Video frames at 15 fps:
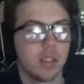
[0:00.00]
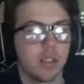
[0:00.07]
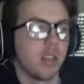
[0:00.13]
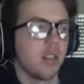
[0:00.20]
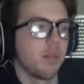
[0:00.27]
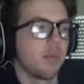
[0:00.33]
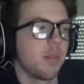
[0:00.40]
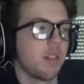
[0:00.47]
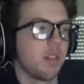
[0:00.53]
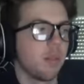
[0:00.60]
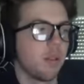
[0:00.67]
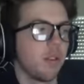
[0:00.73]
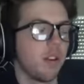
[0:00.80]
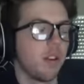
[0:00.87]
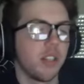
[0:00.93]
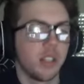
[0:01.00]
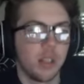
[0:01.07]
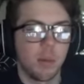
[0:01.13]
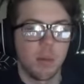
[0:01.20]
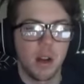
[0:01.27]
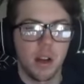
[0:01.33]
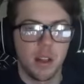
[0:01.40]
the blue note just
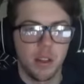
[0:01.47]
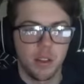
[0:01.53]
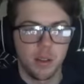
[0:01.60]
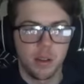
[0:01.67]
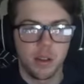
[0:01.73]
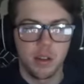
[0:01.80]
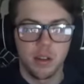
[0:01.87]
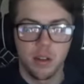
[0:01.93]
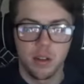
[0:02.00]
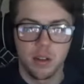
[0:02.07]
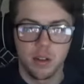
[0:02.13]
the minor third,